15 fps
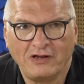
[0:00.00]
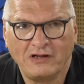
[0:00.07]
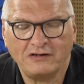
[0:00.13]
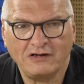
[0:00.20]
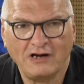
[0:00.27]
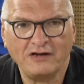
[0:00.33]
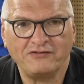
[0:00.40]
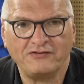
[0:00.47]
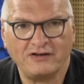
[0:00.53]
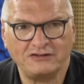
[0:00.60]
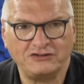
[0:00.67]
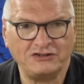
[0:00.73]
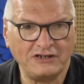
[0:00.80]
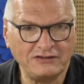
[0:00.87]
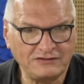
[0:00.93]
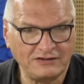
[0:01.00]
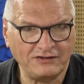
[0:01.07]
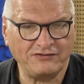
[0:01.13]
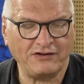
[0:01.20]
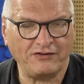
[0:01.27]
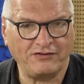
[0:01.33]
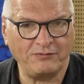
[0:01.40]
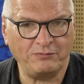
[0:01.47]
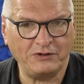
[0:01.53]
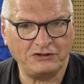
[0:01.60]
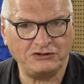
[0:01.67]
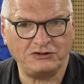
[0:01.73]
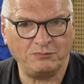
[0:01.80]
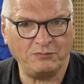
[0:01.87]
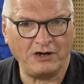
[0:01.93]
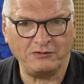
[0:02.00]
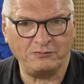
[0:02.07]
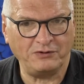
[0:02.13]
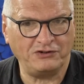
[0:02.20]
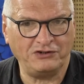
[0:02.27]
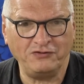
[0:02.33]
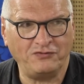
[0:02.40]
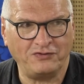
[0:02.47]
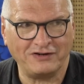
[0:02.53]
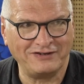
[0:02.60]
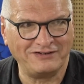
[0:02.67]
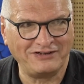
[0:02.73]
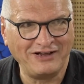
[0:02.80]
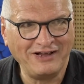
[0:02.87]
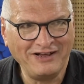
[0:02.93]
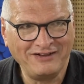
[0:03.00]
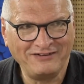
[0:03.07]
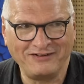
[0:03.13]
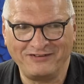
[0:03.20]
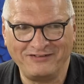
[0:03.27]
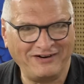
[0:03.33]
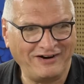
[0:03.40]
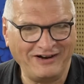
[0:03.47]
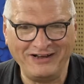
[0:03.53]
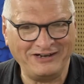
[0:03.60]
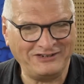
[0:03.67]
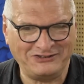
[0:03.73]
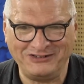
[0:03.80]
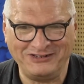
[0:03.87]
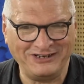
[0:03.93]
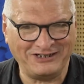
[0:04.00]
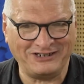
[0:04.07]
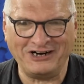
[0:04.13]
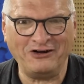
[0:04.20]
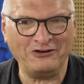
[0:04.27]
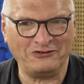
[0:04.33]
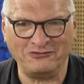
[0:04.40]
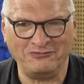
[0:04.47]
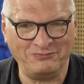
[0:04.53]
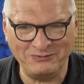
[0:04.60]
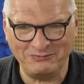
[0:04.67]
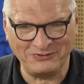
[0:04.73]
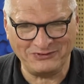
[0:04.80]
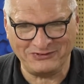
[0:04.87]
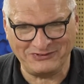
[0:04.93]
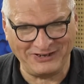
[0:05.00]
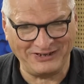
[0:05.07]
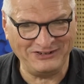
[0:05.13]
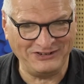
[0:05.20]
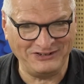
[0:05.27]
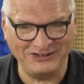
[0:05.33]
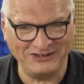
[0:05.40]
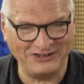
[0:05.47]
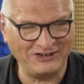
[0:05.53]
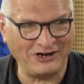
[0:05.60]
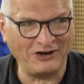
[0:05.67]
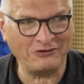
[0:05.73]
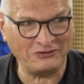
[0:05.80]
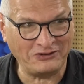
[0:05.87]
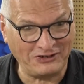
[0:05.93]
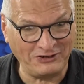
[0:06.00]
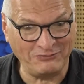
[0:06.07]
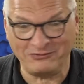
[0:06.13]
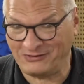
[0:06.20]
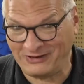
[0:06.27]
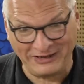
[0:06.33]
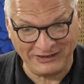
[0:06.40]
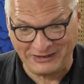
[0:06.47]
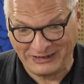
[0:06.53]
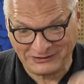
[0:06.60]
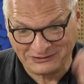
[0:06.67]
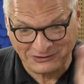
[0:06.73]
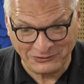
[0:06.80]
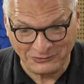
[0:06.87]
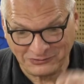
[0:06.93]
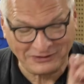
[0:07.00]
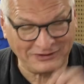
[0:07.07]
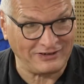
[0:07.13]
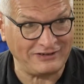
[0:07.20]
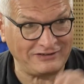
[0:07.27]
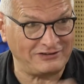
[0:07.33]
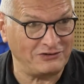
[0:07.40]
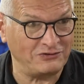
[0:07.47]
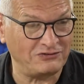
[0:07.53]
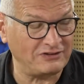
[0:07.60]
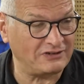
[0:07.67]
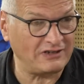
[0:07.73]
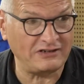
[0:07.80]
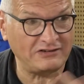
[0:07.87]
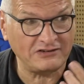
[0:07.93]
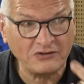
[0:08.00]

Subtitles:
And I suggested that the picture might be different, that there are actually a crowd of people standing around him saying, let's use it, let's use it, let's